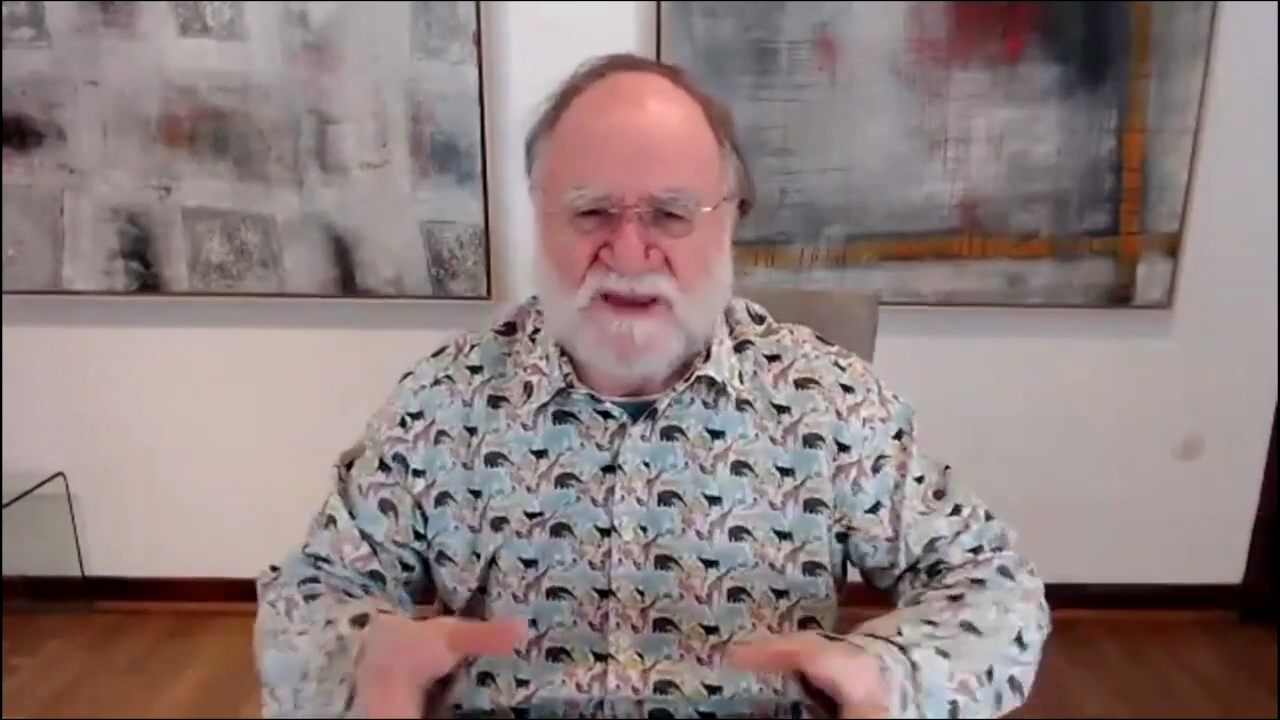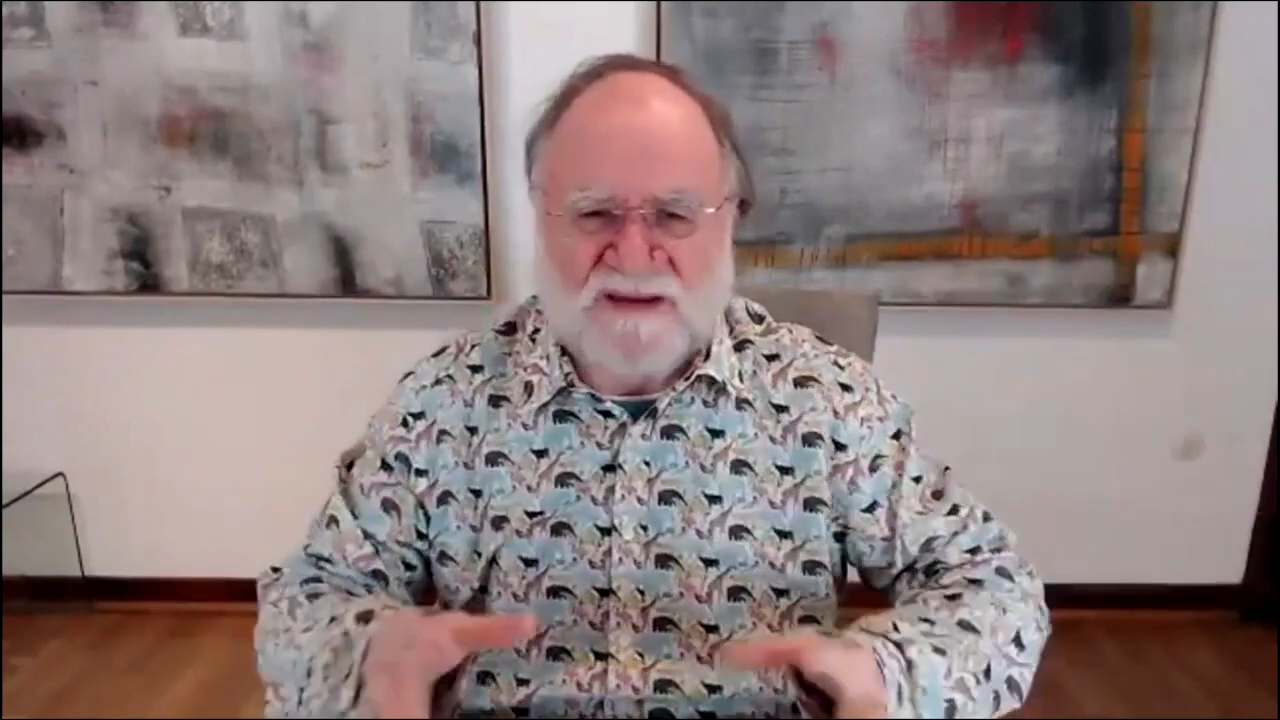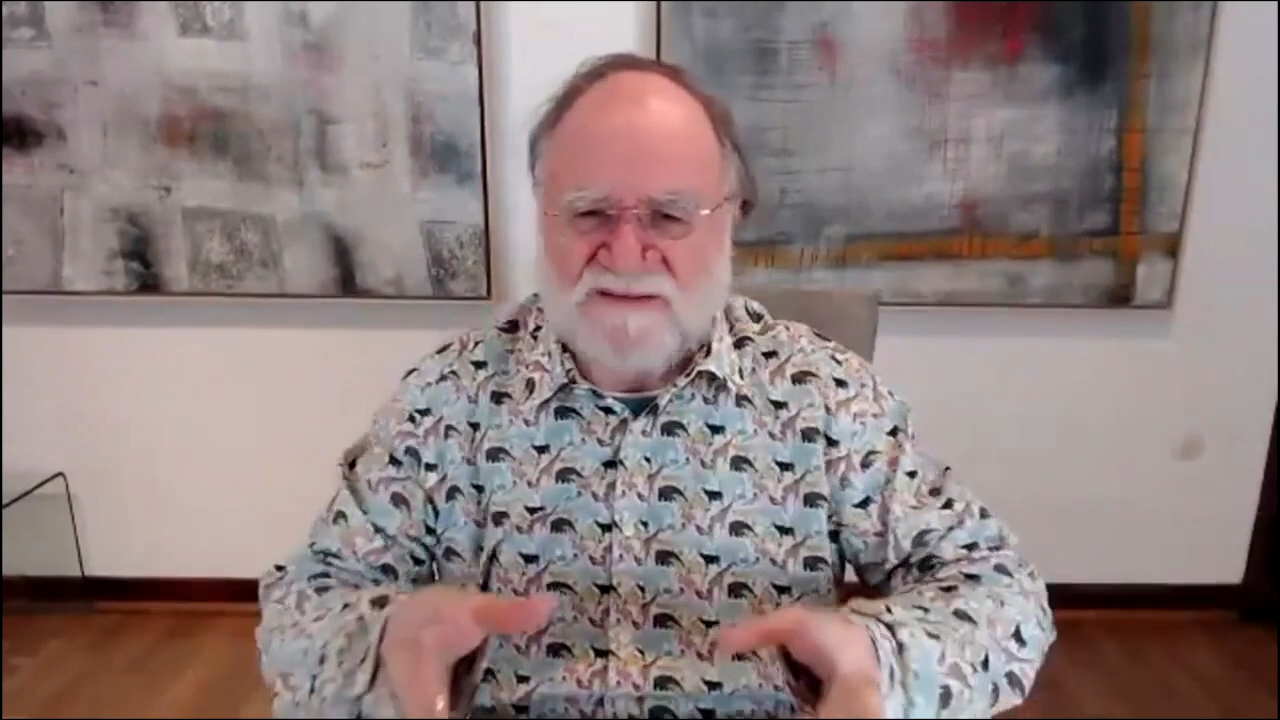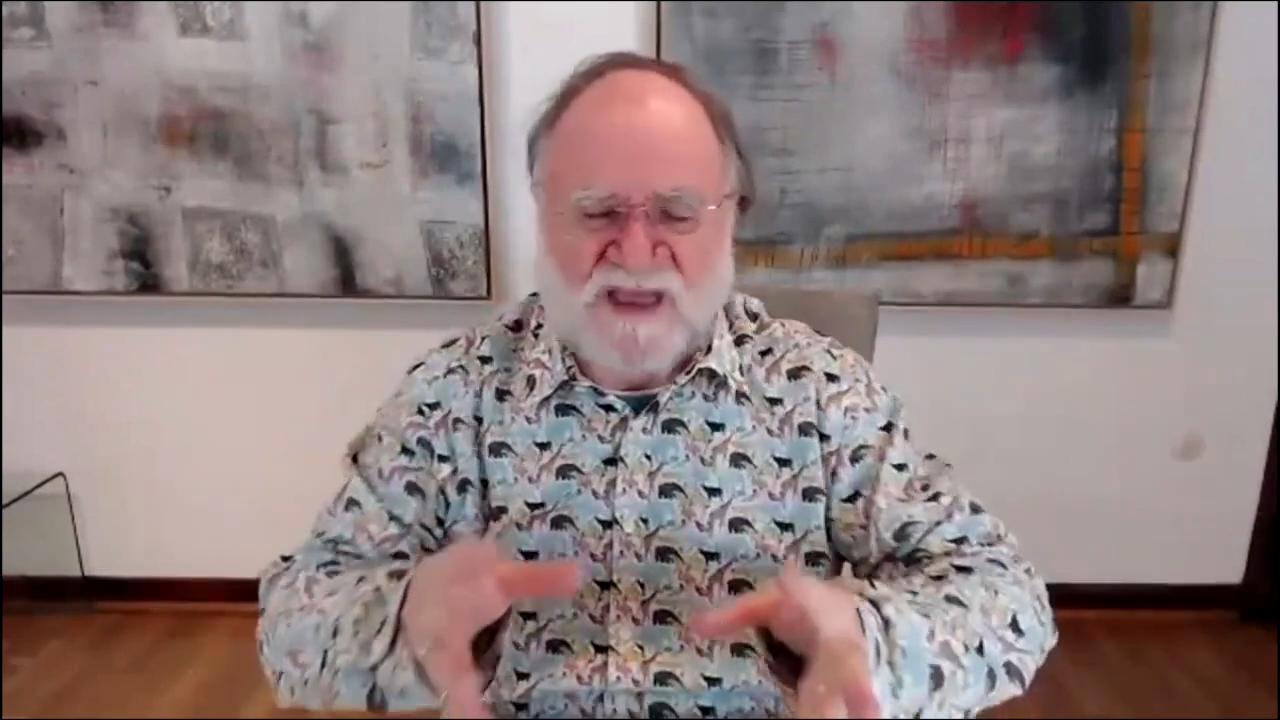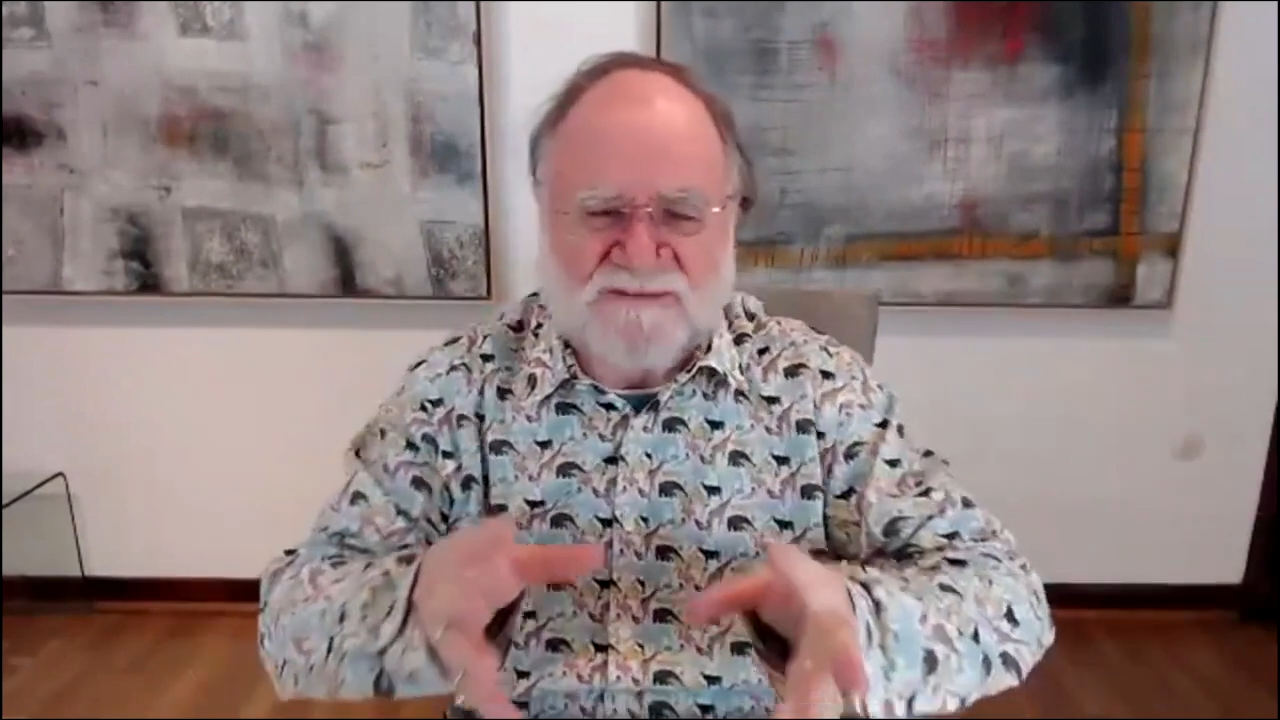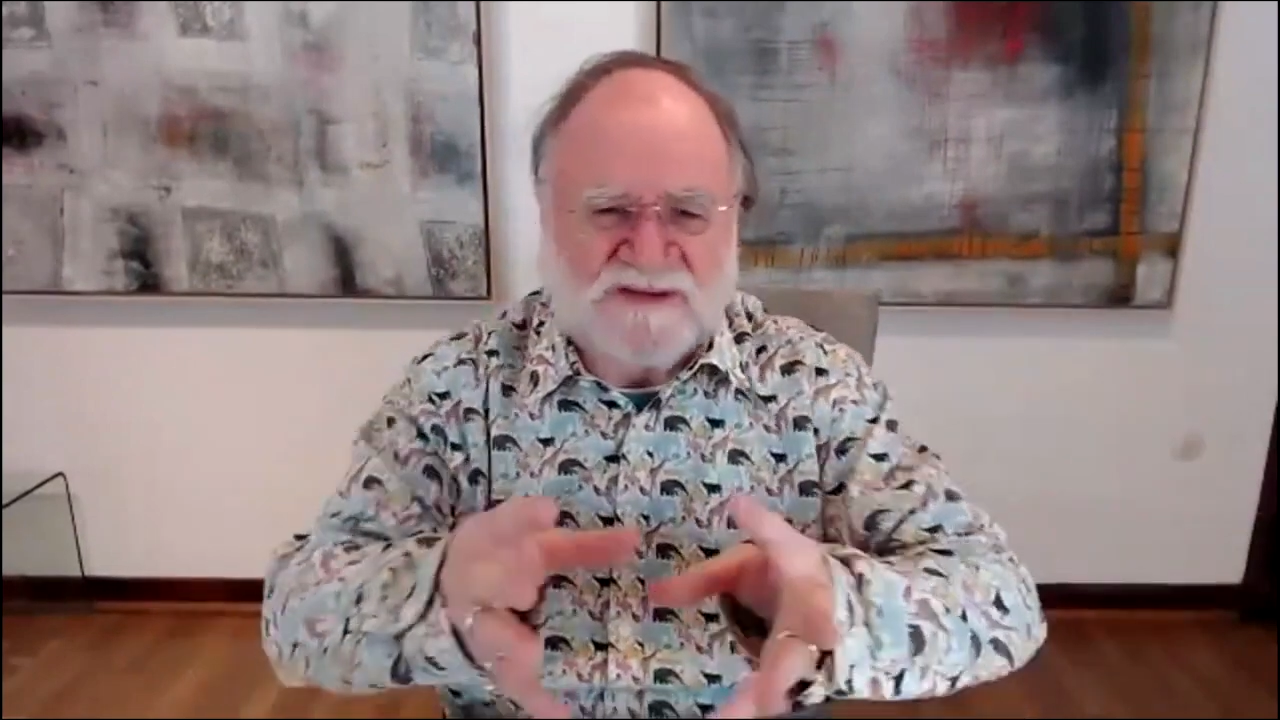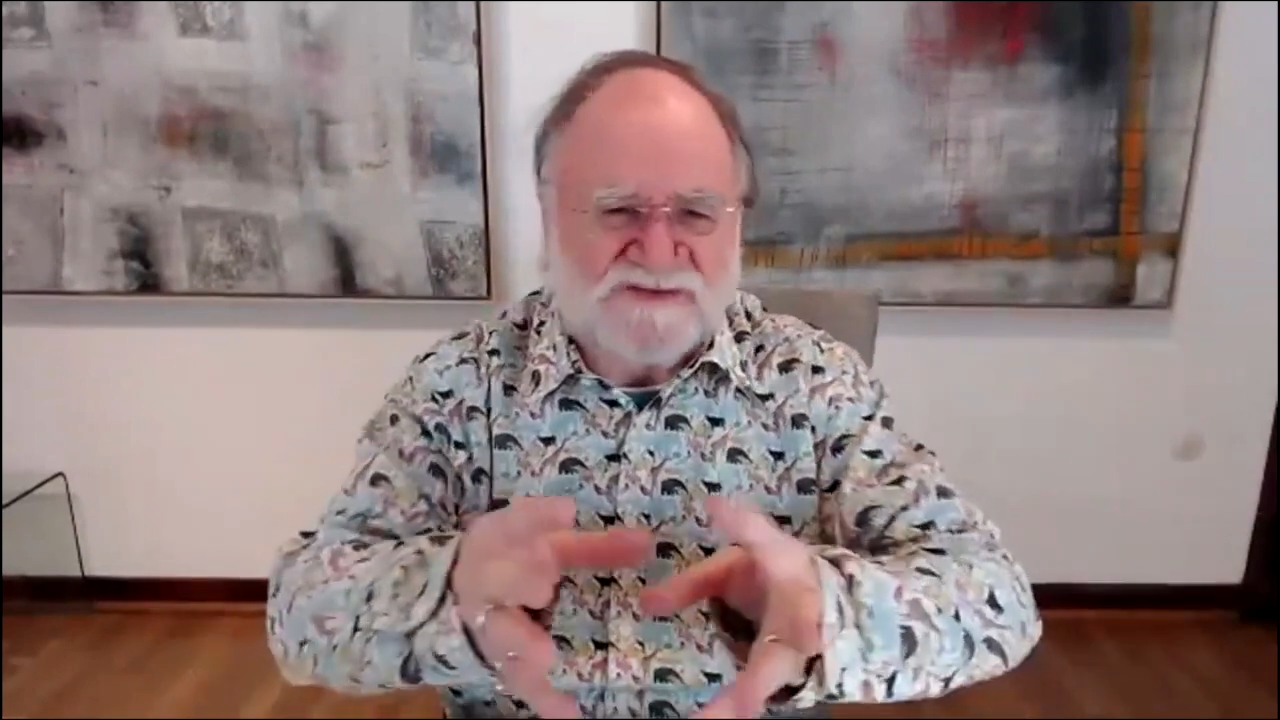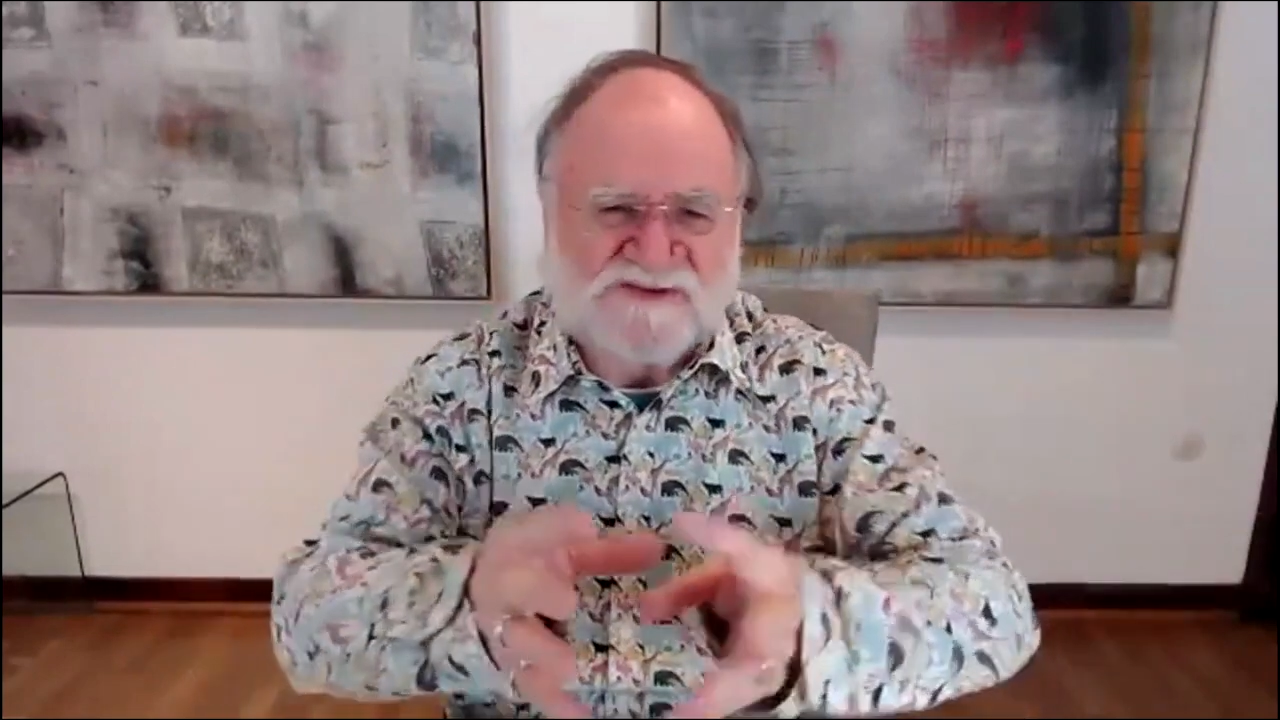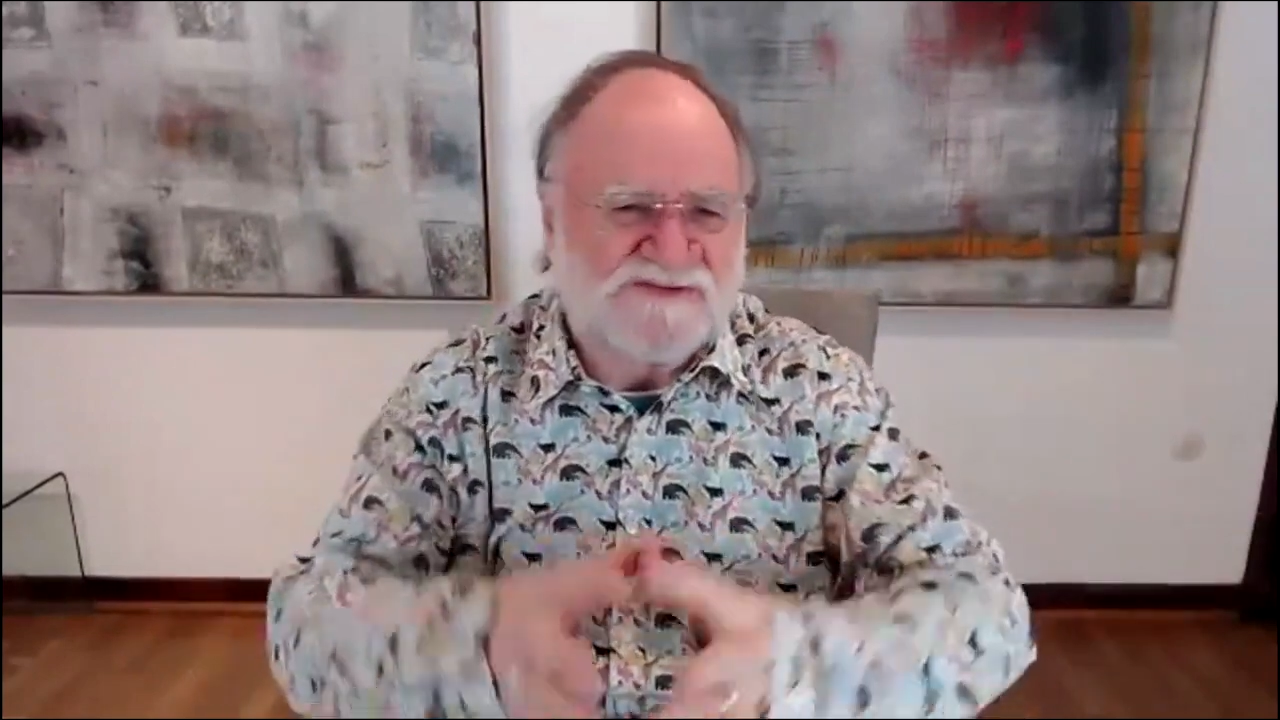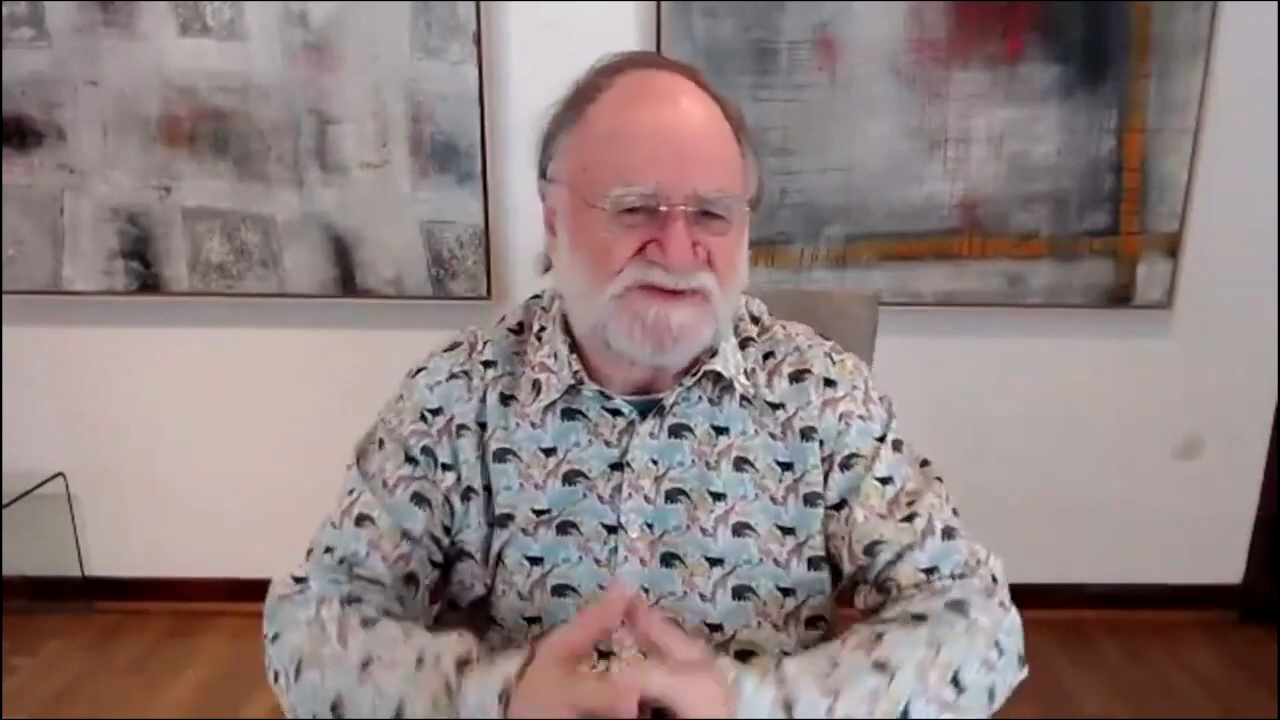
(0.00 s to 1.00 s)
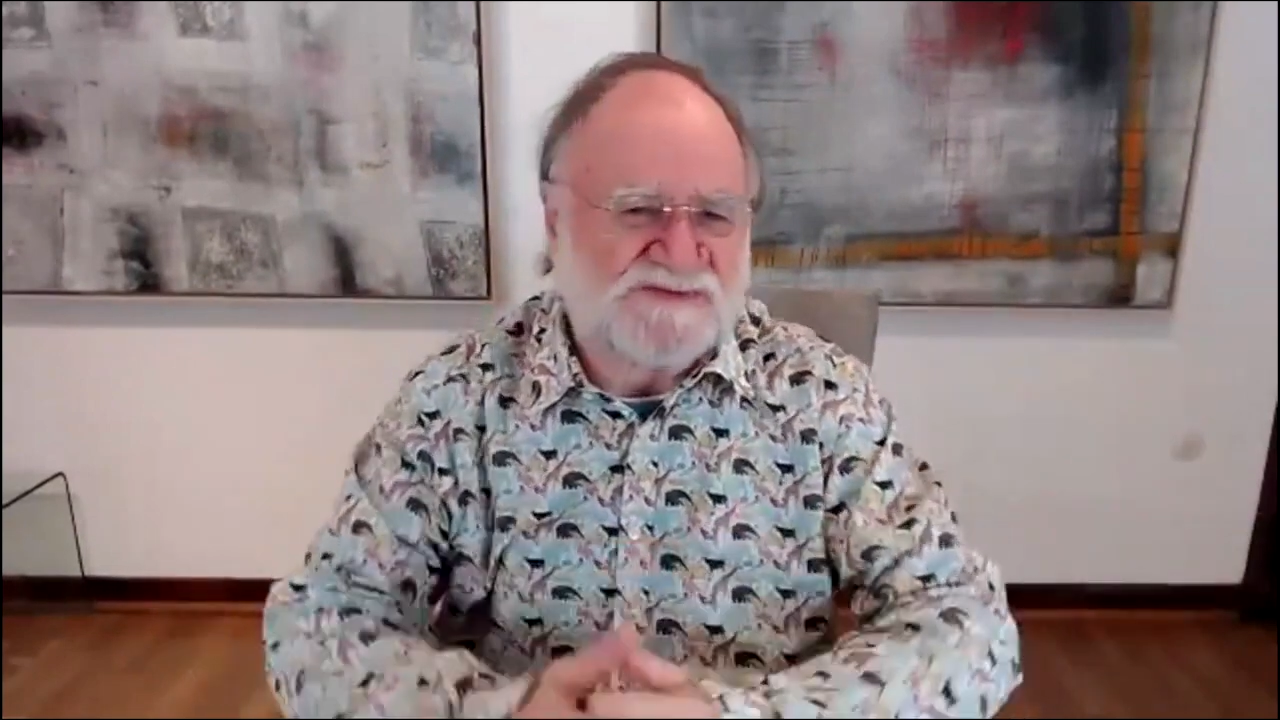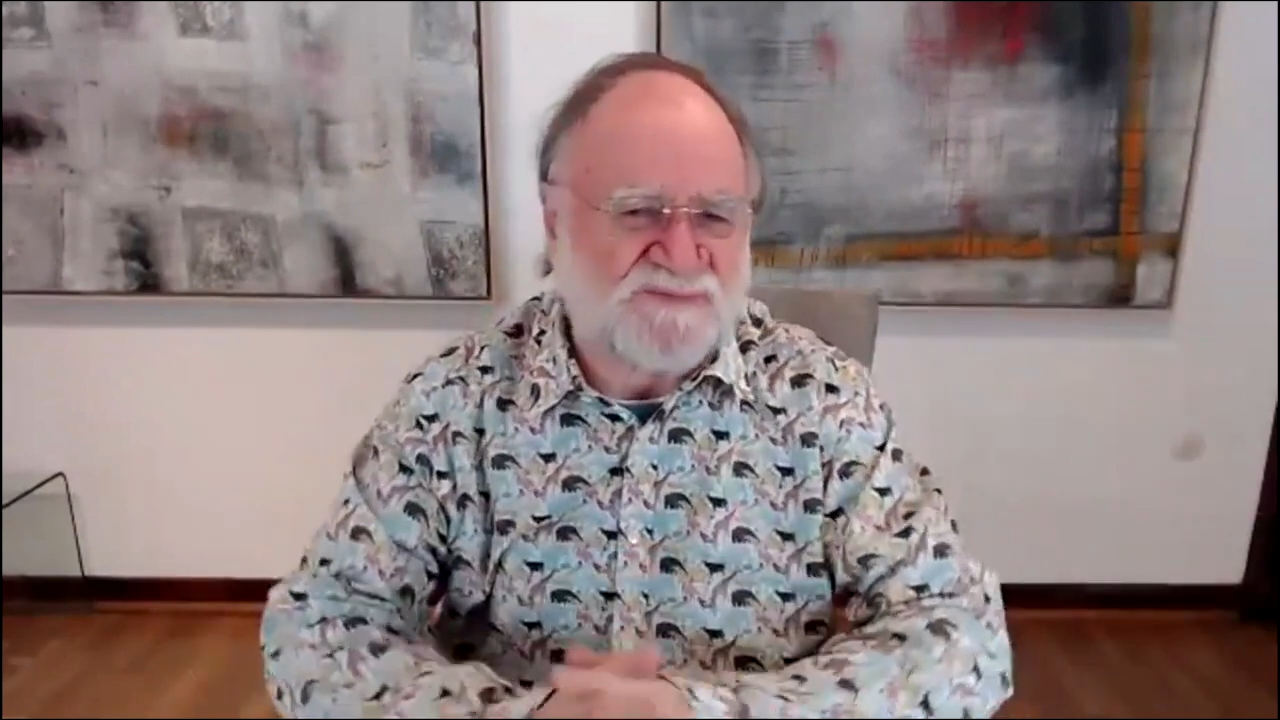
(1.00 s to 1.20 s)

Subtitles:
and coming to this